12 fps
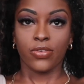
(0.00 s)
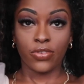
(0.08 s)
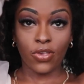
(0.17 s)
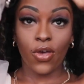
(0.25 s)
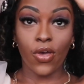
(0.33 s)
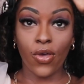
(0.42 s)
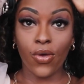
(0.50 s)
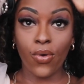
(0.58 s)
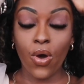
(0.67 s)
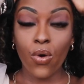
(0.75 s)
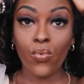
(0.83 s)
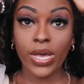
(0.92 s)

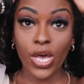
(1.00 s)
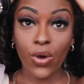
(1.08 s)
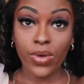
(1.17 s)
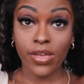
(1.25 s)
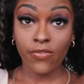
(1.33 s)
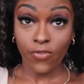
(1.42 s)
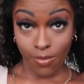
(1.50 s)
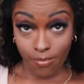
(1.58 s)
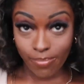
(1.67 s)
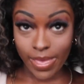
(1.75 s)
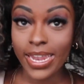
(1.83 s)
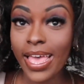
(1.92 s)
So we're going
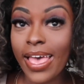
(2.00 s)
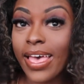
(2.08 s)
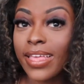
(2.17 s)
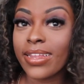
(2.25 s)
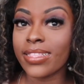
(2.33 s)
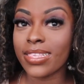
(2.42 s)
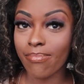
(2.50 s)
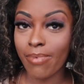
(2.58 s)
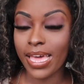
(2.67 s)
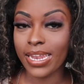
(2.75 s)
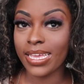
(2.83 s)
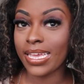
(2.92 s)
from bed head to
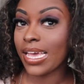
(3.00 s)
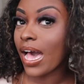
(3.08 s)
body.